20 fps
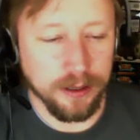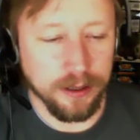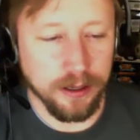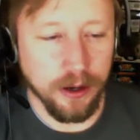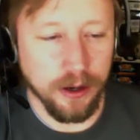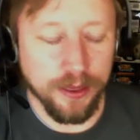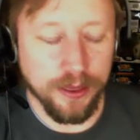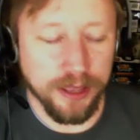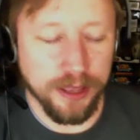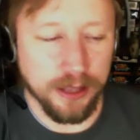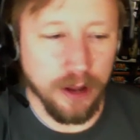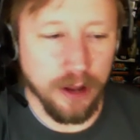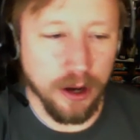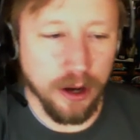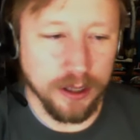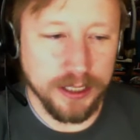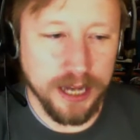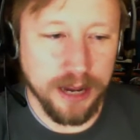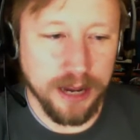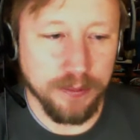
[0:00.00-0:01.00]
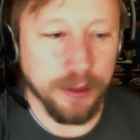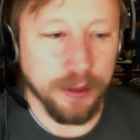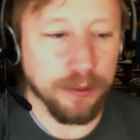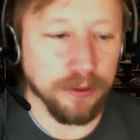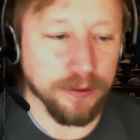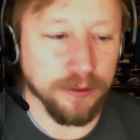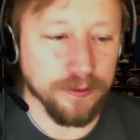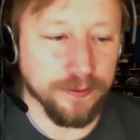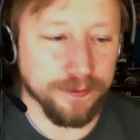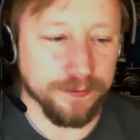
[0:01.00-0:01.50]
I think a long time
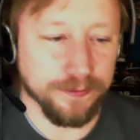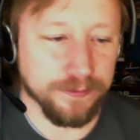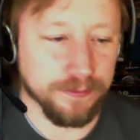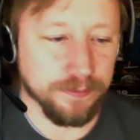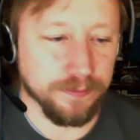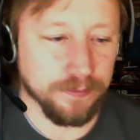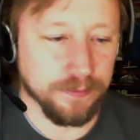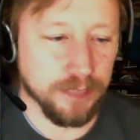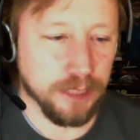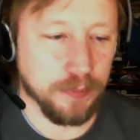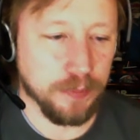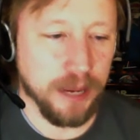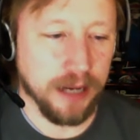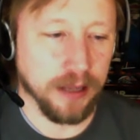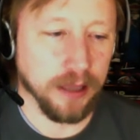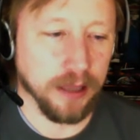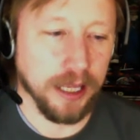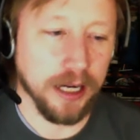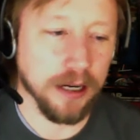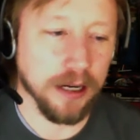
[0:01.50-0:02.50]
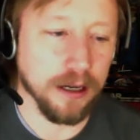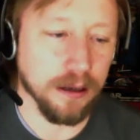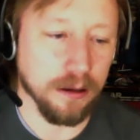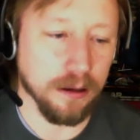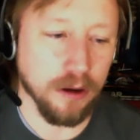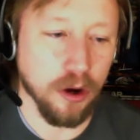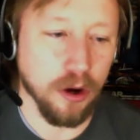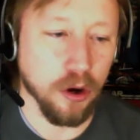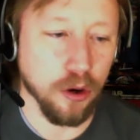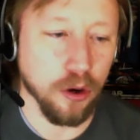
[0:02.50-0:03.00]
people have speculated
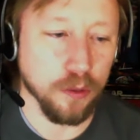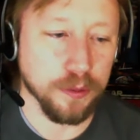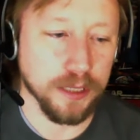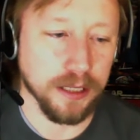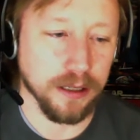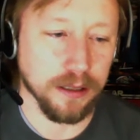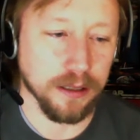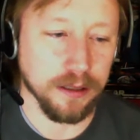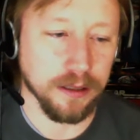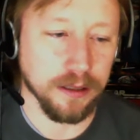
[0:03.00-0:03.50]
and hoped and